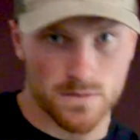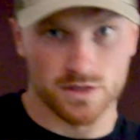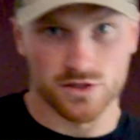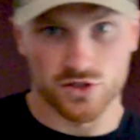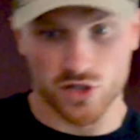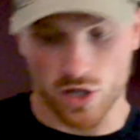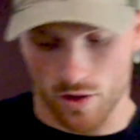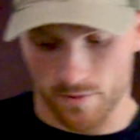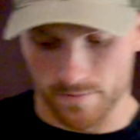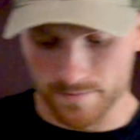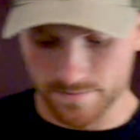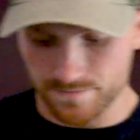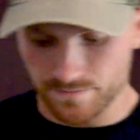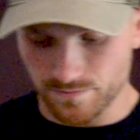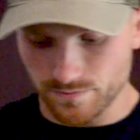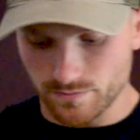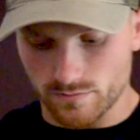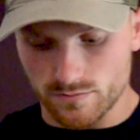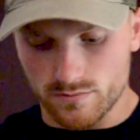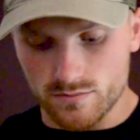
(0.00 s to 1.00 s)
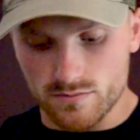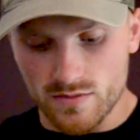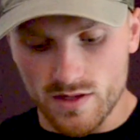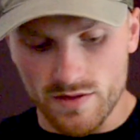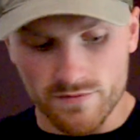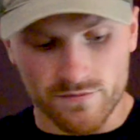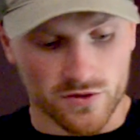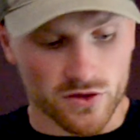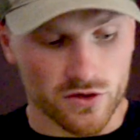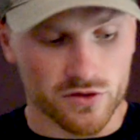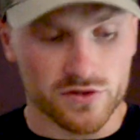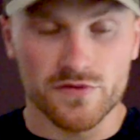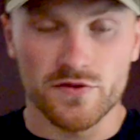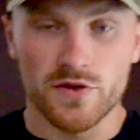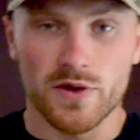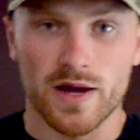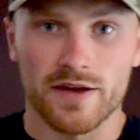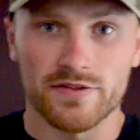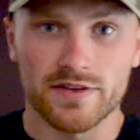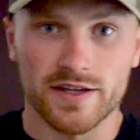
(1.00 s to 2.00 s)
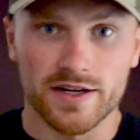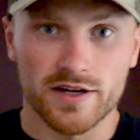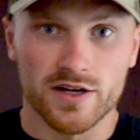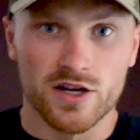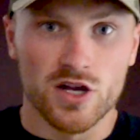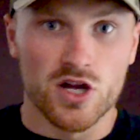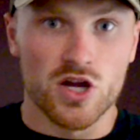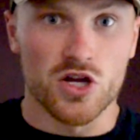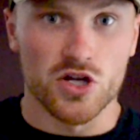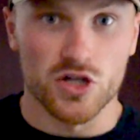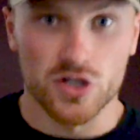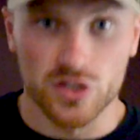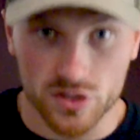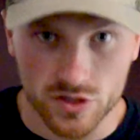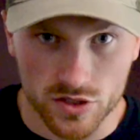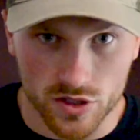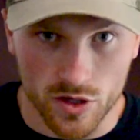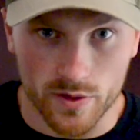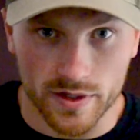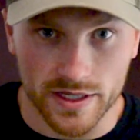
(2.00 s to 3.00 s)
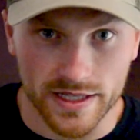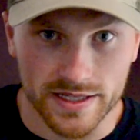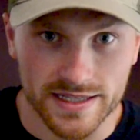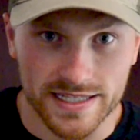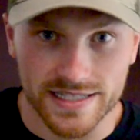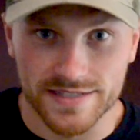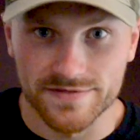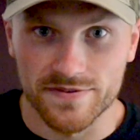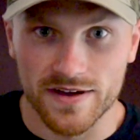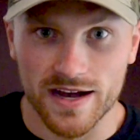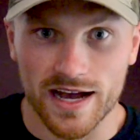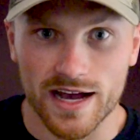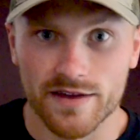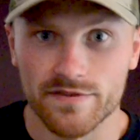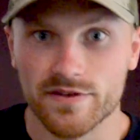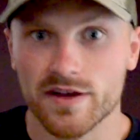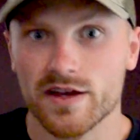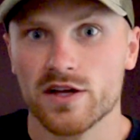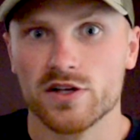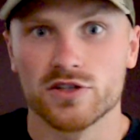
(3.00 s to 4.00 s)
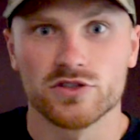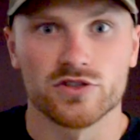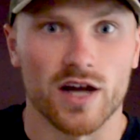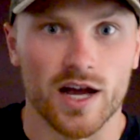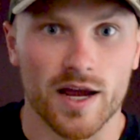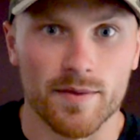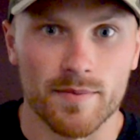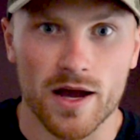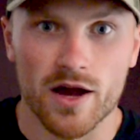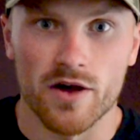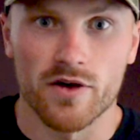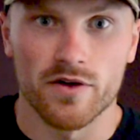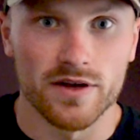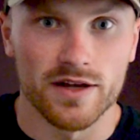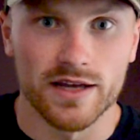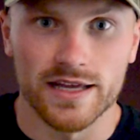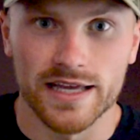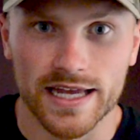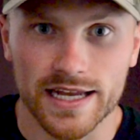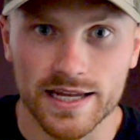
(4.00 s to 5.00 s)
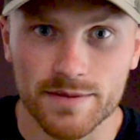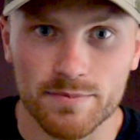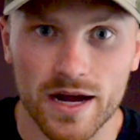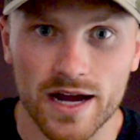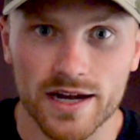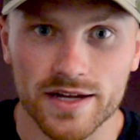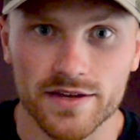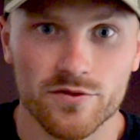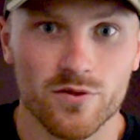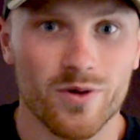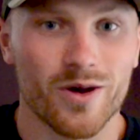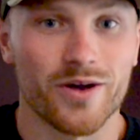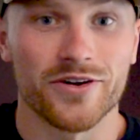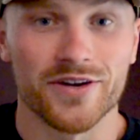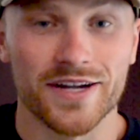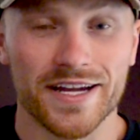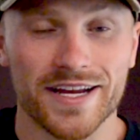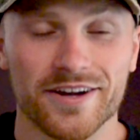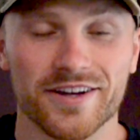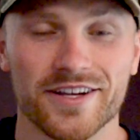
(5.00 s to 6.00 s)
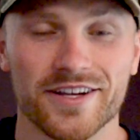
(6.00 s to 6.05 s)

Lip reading: So for those of you out there, go and get these 5, try them out, hit a body of water near